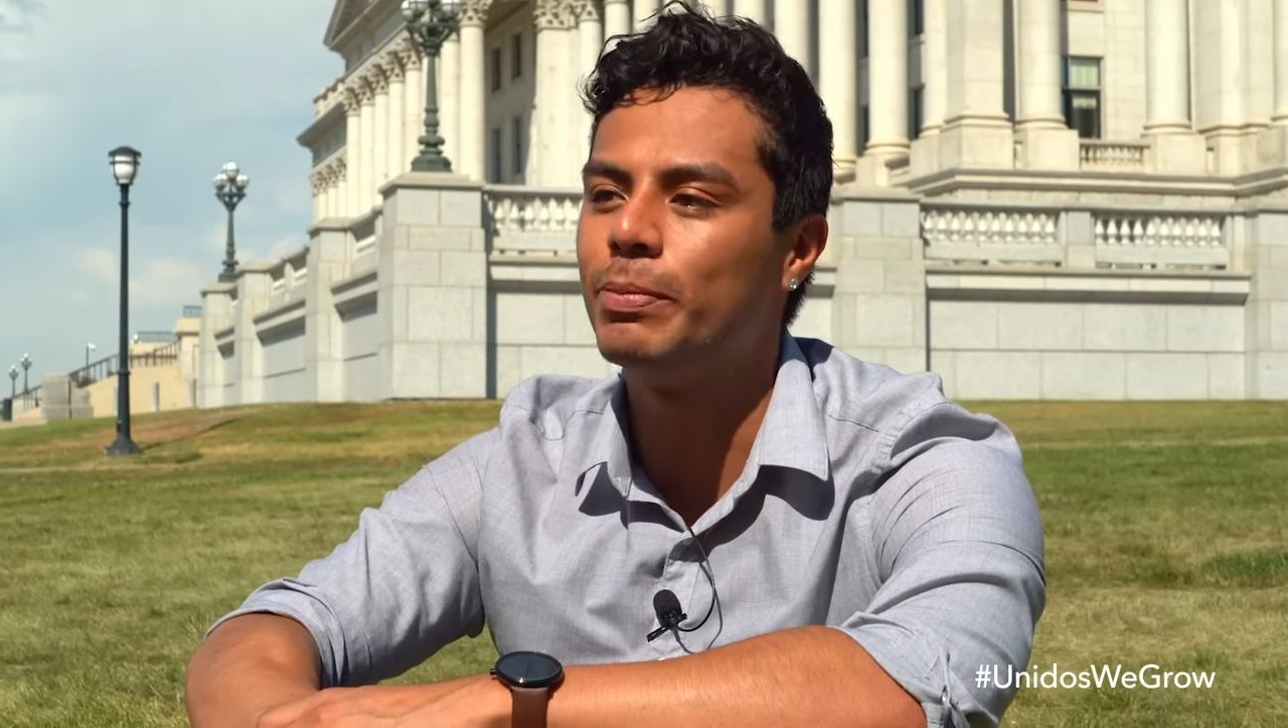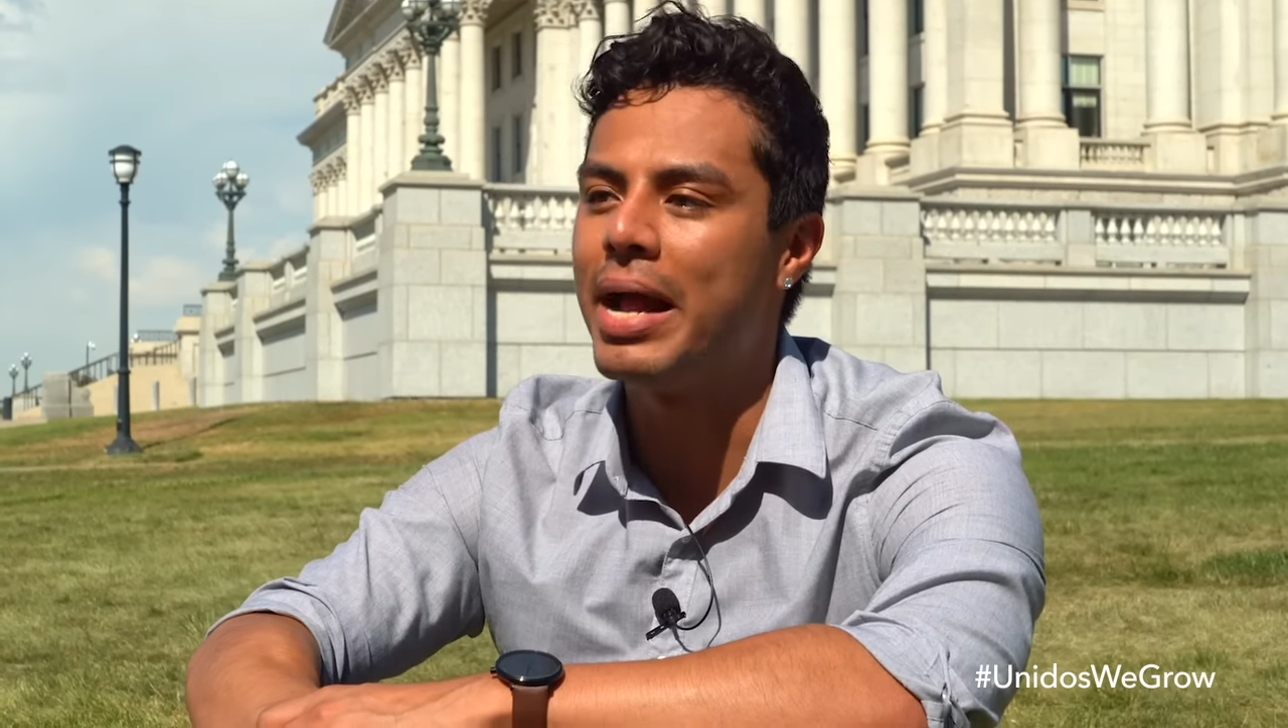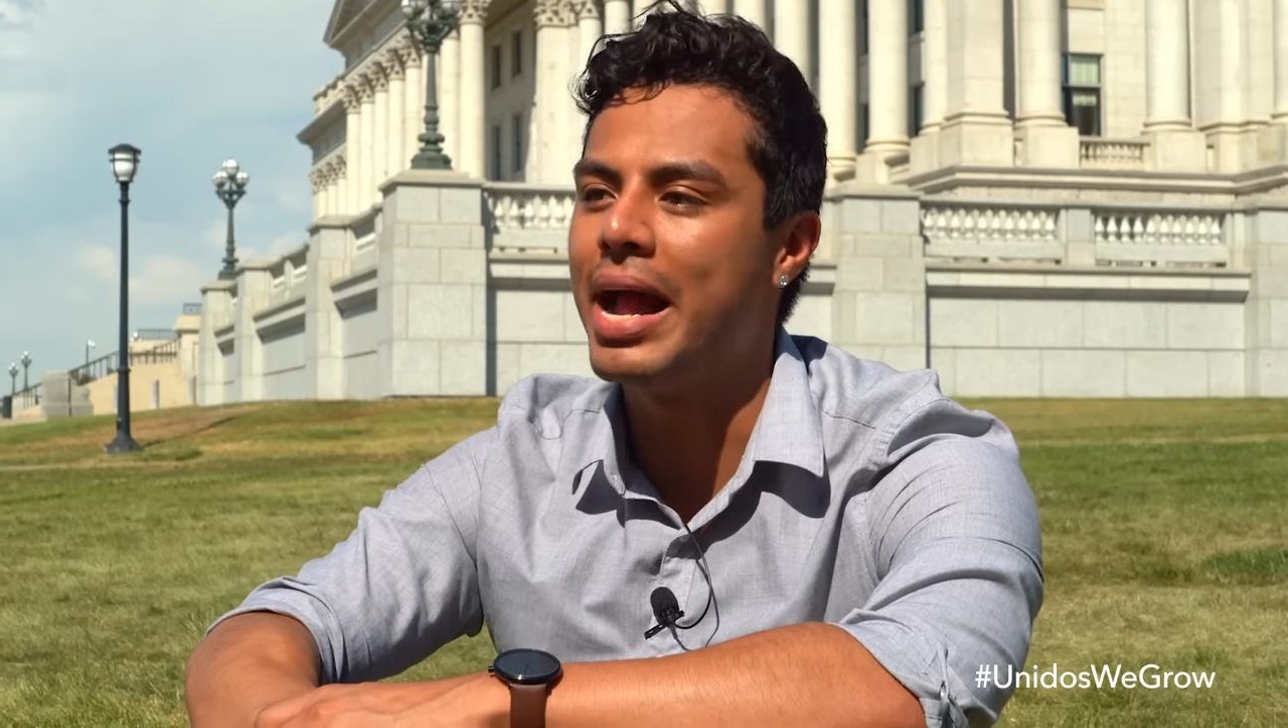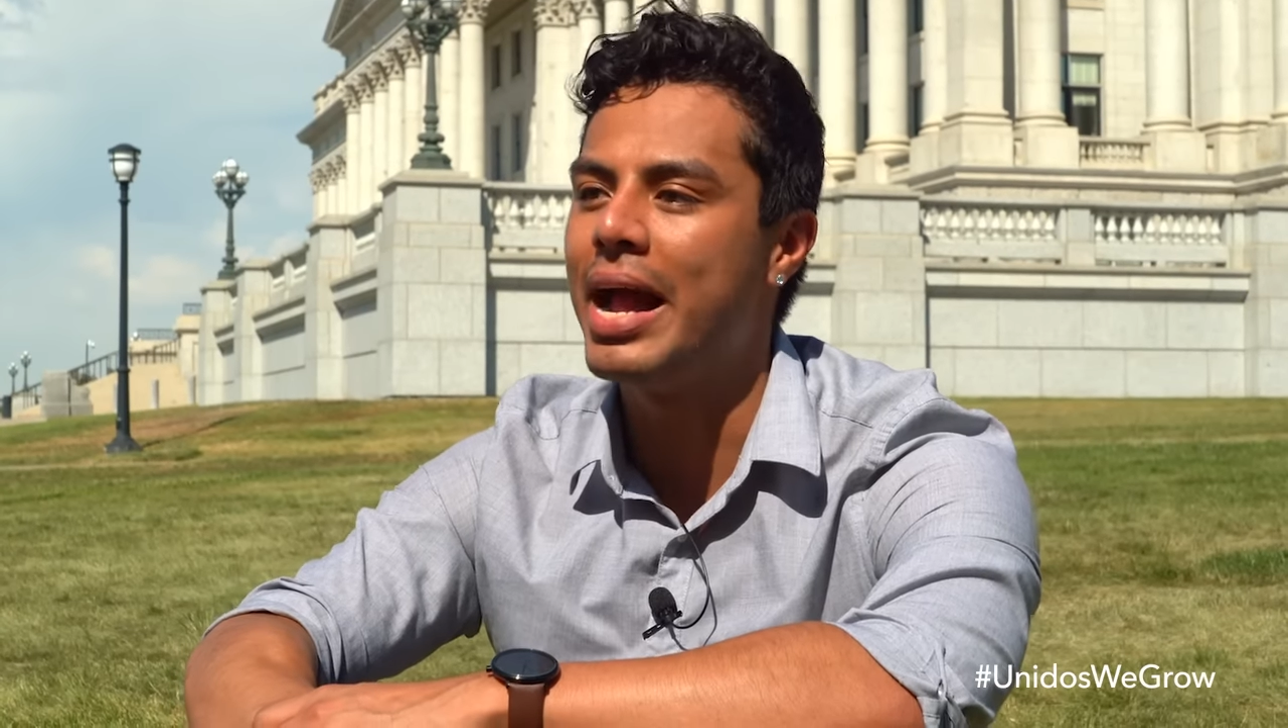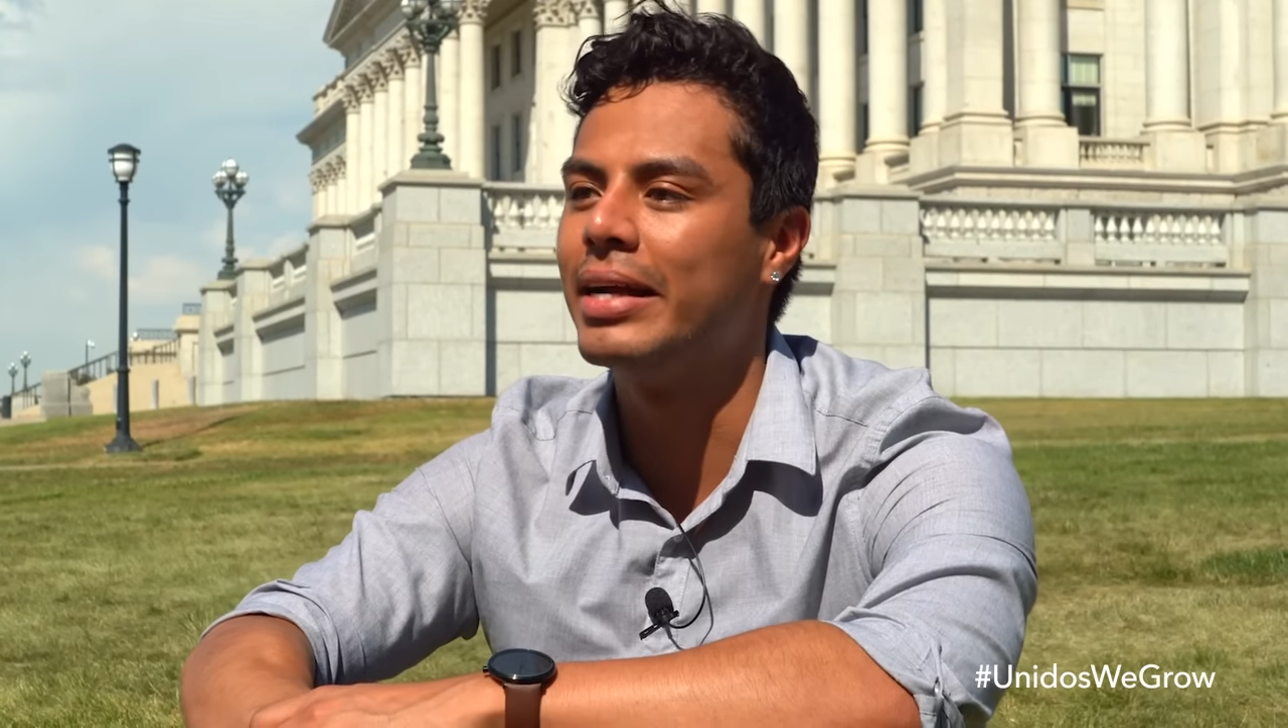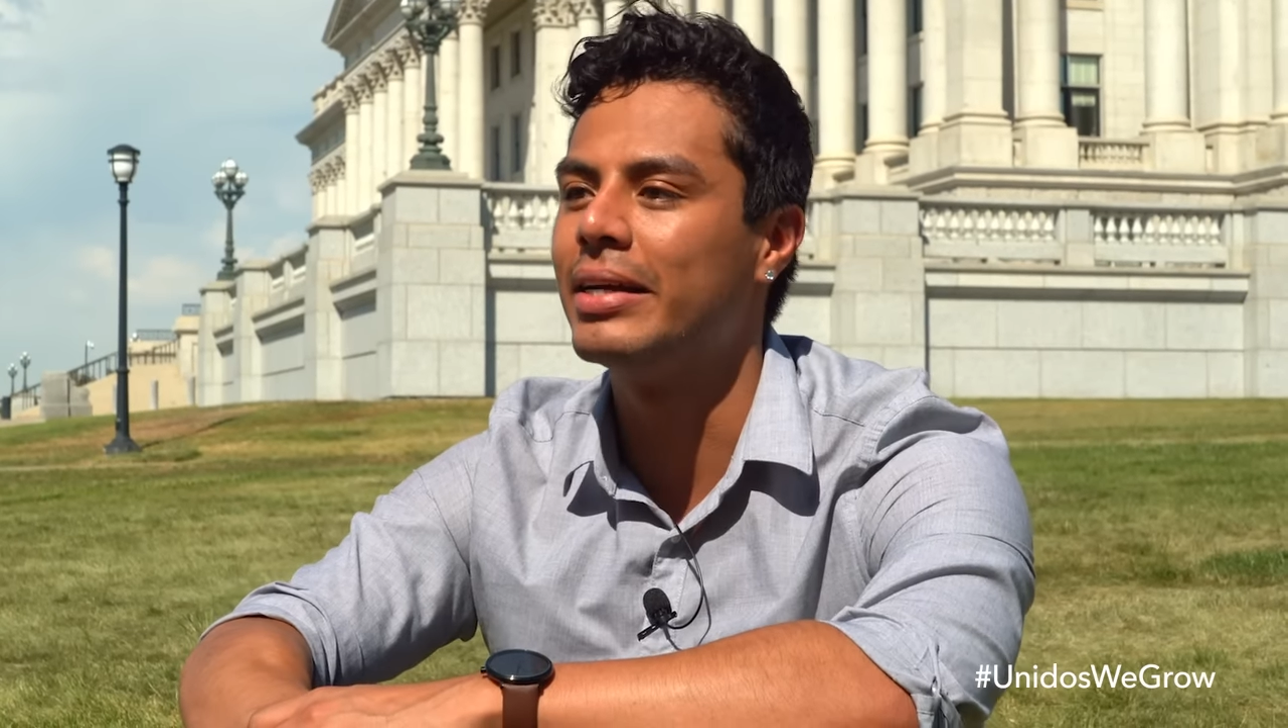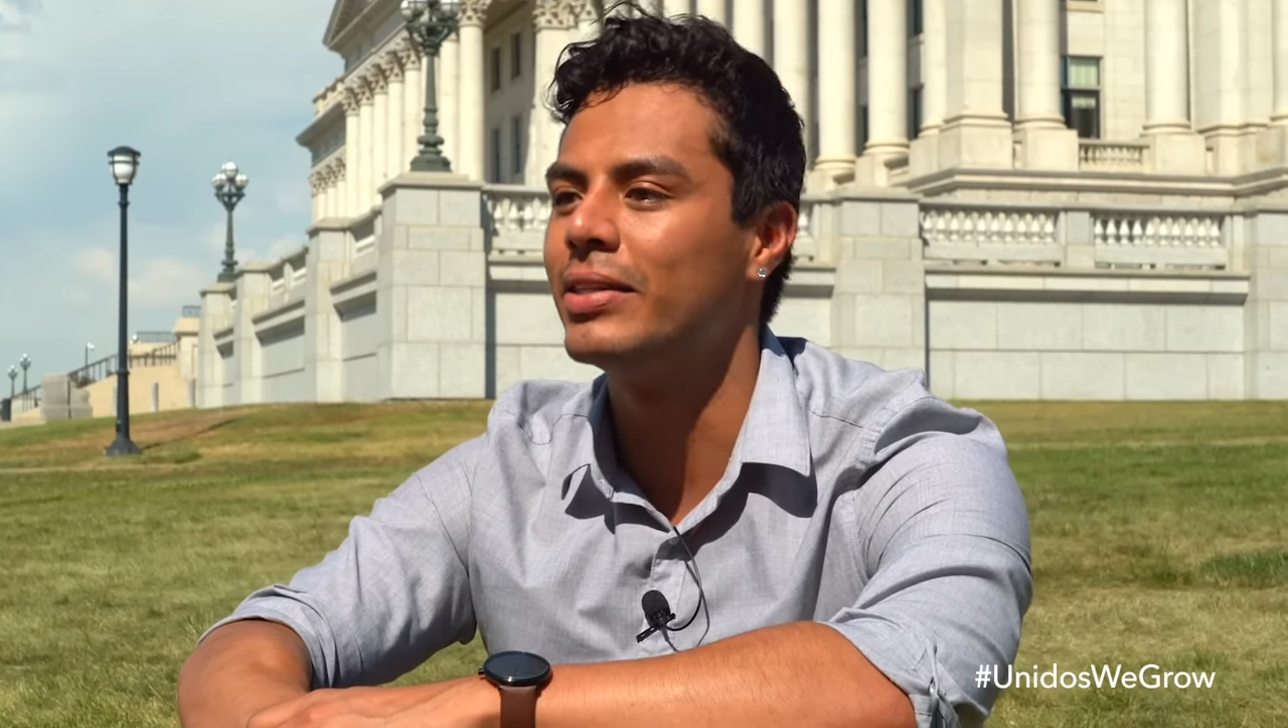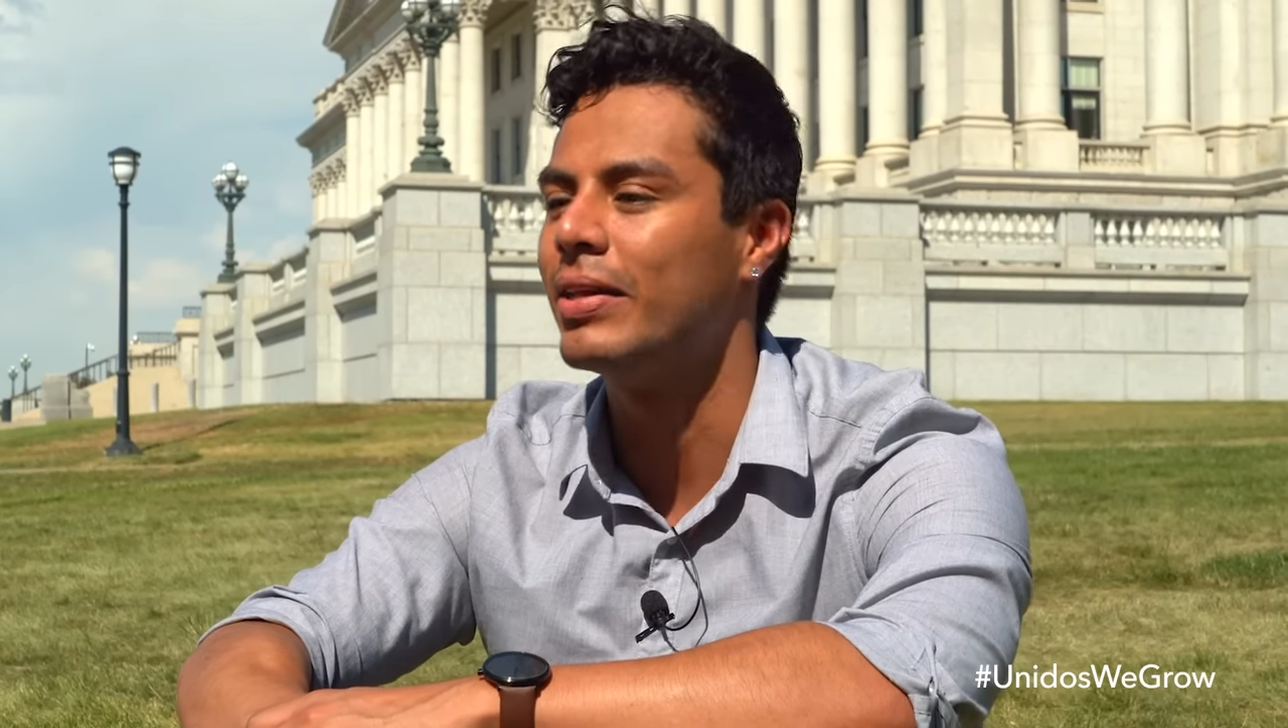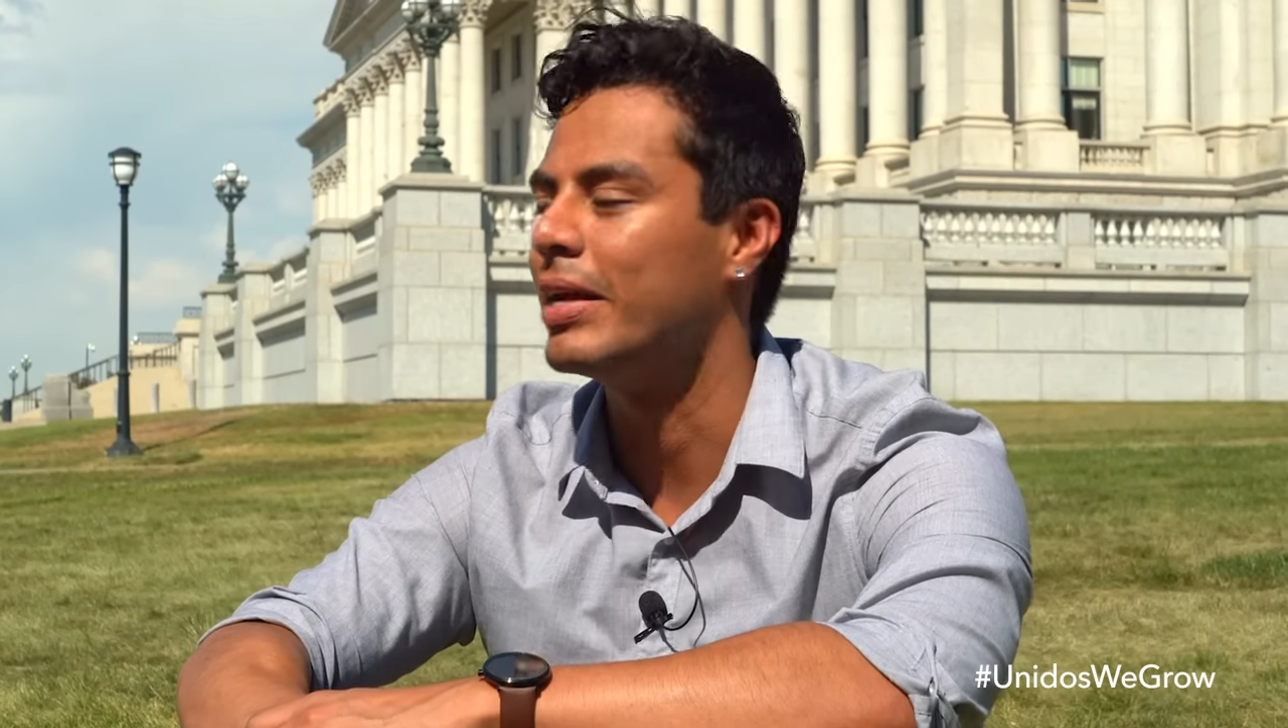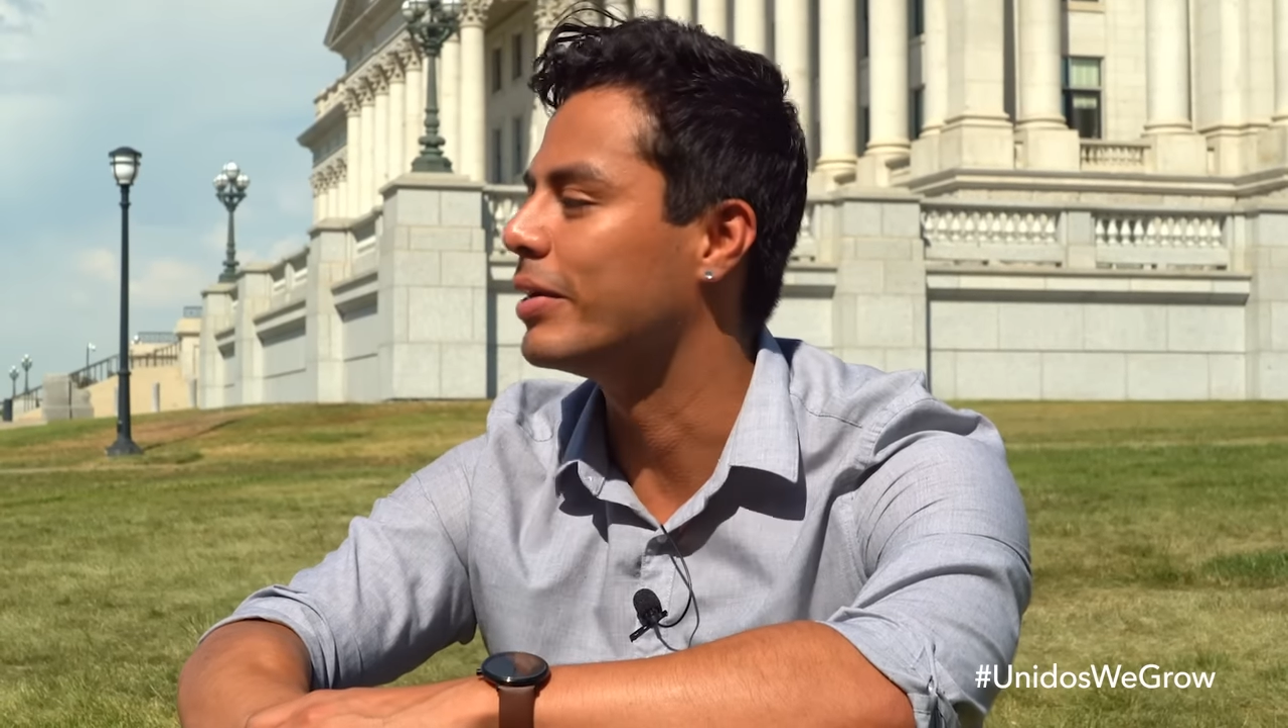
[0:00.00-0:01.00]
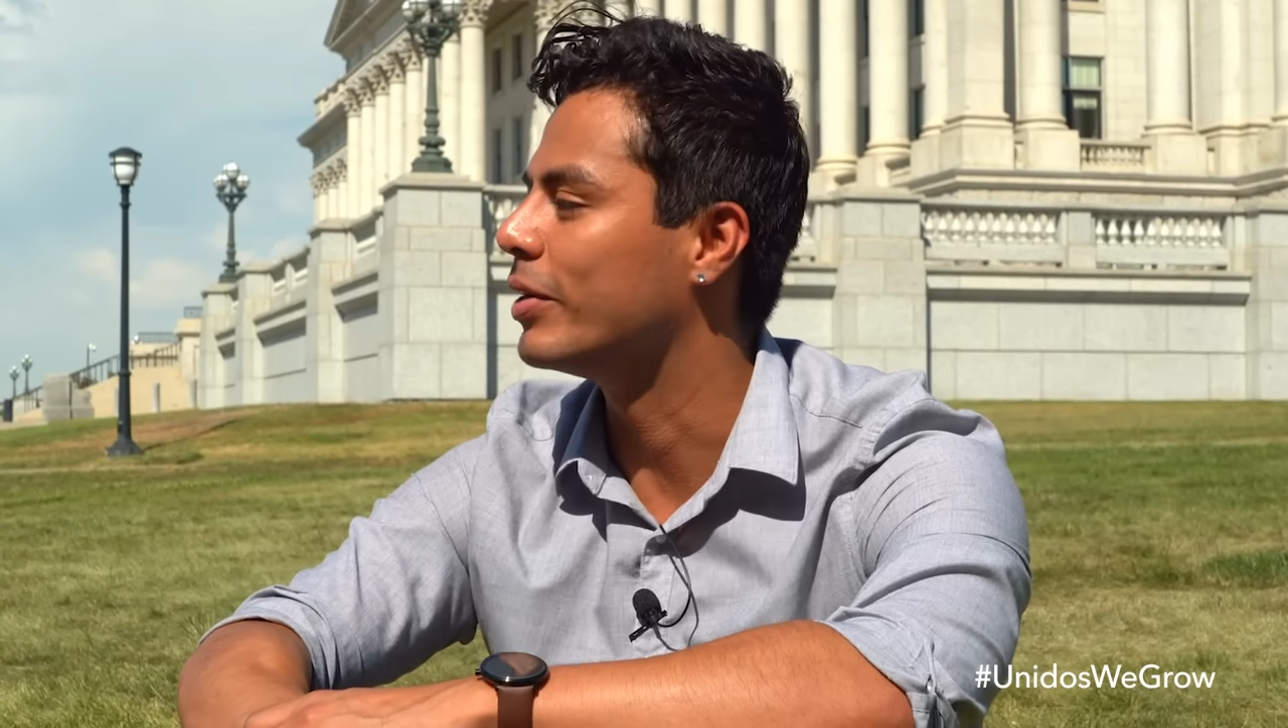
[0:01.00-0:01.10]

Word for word: bag so that you